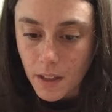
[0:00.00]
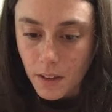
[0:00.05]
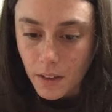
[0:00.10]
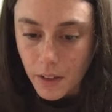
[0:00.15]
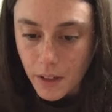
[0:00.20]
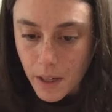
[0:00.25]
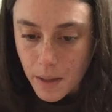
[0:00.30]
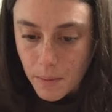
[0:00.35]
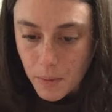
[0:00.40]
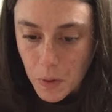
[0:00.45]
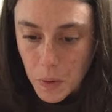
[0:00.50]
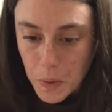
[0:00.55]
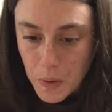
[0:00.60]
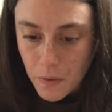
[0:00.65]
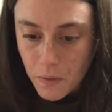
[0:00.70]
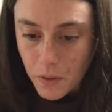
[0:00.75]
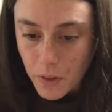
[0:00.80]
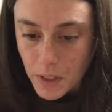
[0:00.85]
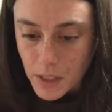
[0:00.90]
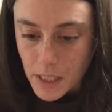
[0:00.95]
look I'm
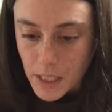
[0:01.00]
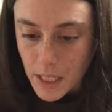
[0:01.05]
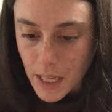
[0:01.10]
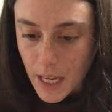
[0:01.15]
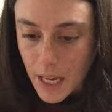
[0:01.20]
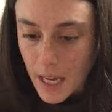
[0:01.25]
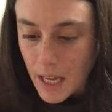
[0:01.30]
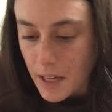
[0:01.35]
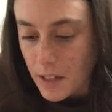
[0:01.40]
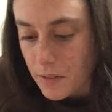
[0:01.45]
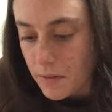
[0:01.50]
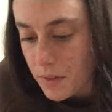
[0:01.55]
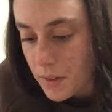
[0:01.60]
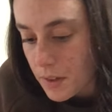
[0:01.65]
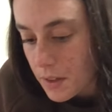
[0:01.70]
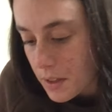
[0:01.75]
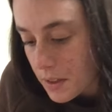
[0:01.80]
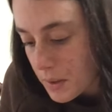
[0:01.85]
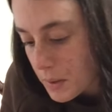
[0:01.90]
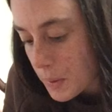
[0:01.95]
going for today
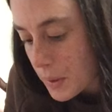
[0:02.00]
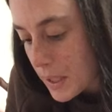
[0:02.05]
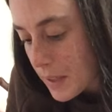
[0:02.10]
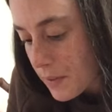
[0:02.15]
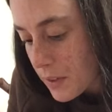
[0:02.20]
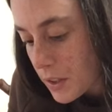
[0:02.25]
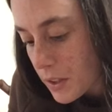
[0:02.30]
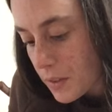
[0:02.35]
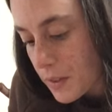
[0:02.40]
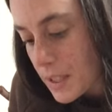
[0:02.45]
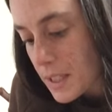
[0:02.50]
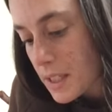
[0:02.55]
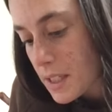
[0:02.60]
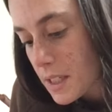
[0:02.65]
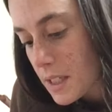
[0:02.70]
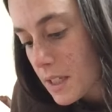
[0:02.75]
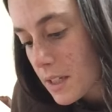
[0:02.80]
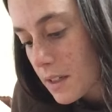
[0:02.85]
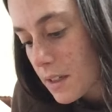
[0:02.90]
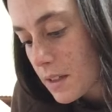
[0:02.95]
for whatever
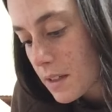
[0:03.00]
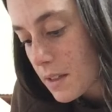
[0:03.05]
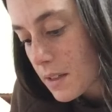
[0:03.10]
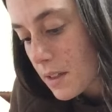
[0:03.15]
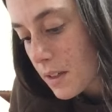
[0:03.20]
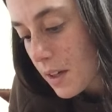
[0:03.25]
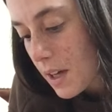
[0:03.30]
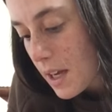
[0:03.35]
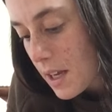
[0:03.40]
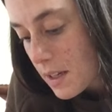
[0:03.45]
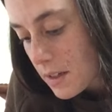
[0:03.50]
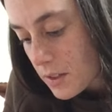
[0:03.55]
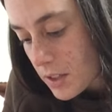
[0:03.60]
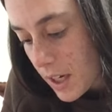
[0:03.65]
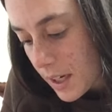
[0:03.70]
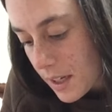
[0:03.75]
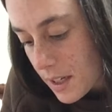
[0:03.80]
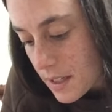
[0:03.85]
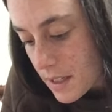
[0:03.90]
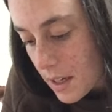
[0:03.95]
reason. Okay,
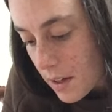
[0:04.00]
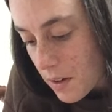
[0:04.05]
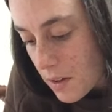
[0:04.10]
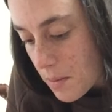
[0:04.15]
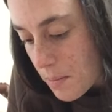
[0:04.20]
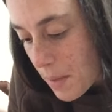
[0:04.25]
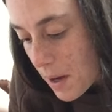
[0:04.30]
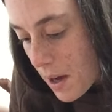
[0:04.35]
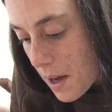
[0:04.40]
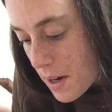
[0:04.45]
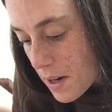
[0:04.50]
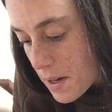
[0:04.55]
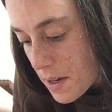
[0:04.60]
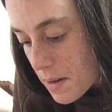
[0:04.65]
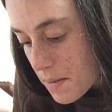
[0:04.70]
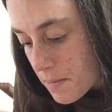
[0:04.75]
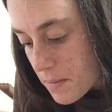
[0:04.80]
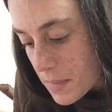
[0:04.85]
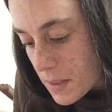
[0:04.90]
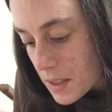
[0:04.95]
check it down at the
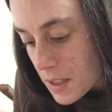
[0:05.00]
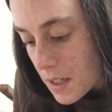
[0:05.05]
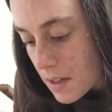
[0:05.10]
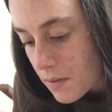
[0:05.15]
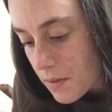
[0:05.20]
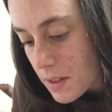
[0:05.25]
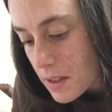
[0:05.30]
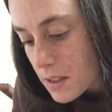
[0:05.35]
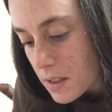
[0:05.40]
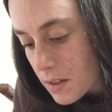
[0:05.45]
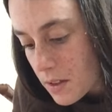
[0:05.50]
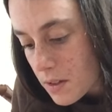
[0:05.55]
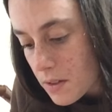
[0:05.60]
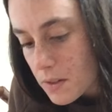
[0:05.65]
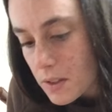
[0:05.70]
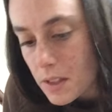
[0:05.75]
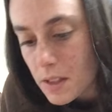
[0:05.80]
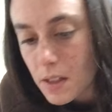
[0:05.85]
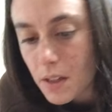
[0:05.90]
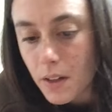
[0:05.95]
bottom, see if it's
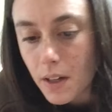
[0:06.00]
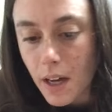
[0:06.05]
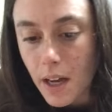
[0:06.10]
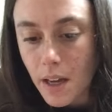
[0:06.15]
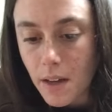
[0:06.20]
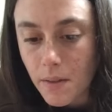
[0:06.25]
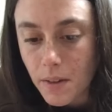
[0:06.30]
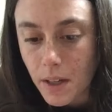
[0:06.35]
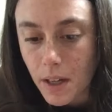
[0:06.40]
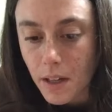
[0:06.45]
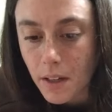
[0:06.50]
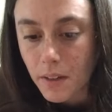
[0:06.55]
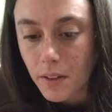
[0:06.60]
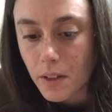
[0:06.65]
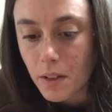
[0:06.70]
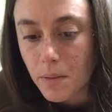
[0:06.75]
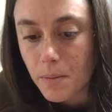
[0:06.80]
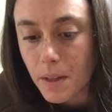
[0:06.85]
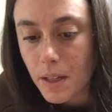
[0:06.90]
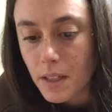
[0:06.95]
loose. Okay, we got a
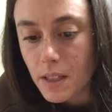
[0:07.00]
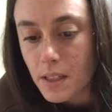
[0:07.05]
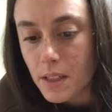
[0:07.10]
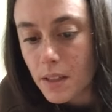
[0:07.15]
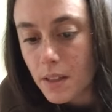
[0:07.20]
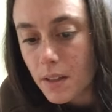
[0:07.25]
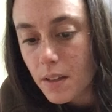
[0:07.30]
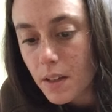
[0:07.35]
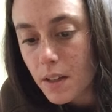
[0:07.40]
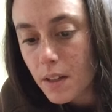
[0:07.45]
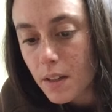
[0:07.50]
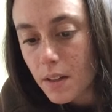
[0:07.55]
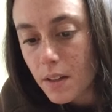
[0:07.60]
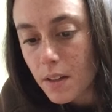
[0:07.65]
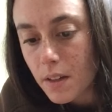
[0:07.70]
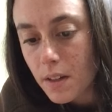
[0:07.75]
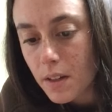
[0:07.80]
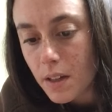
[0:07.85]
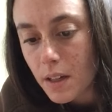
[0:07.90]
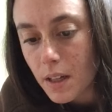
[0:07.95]
little bit
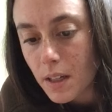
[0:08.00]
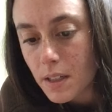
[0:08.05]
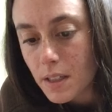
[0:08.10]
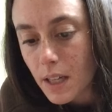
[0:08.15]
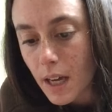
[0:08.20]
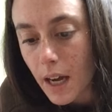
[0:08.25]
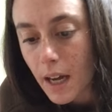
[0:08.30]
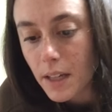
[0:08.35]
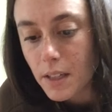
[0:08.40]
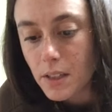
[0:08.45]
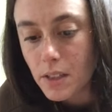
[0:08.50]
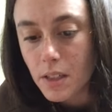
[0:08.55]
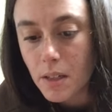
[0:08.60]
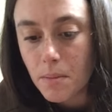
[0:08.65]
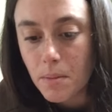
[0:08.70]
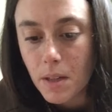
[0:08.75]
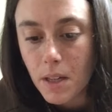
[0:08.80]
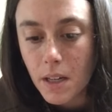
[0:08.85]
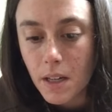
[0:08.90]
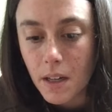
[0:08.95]
attached
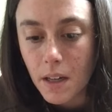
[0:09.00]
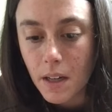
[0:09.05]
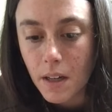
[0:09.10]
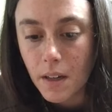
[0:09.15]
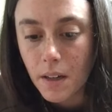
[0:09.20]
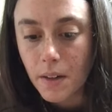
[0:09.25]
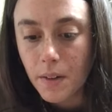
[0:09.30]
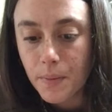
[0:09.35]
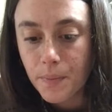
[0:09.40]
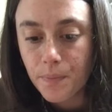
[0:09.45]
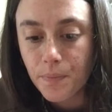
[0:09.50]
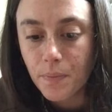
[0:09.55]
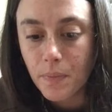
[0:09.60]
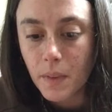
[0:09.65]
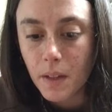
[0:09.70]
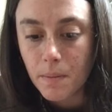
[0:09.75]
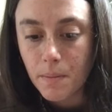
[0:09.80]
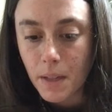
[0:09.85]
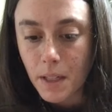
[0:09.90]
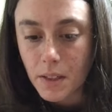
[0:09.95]
up here.
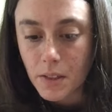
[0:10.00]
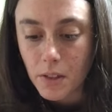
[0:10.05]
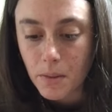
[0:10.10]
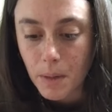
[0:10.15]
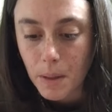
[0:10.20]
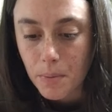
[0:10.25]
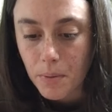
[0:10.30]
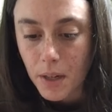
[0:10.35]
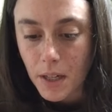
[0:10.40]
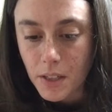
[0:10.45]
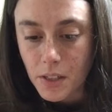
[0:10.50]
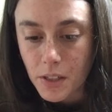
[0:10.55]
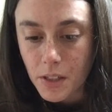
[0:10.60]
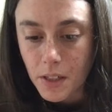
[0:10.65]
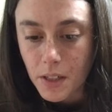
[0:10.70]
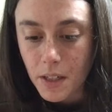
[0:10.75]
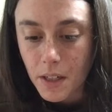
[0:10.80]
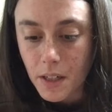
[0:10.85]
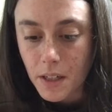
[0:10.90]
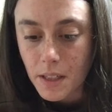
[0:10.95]
Make sure my
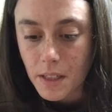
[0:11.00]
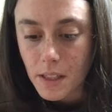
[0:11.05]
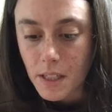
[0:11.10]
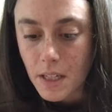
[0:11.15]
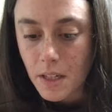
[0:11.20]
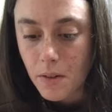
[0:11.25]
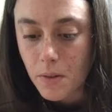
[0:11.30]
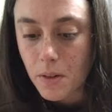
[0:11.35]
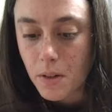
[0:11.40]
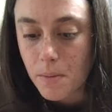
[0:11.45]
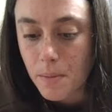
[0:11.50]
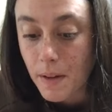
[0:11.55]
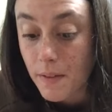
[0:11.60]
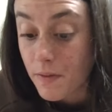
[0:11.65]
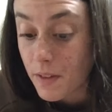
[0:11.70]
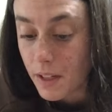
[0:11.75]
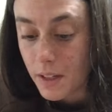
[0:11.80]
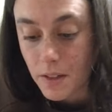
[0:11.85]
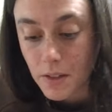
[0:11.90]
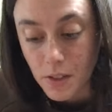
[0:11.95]
pressure is equal, my
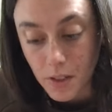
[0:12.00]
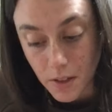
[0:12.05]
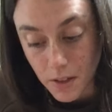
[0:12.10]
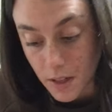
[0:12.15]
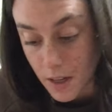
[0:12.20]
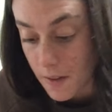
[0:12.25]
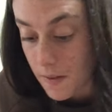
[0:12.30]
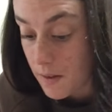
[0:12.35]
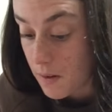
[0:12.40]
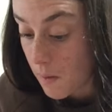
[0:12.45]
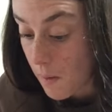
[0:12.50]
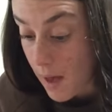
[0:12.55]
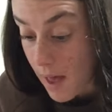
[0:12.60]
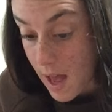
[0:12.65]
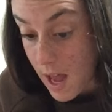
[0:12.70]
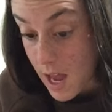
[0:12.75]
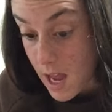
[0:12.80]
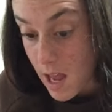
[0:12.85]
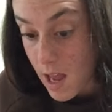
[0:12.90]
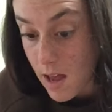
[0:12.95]
fingers are not in the
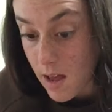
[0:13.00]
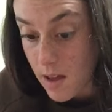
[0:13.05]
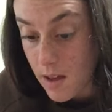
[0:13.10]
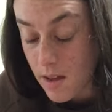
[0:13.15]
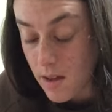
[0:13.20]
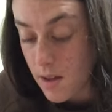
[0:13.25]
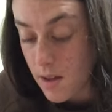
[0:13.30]
way.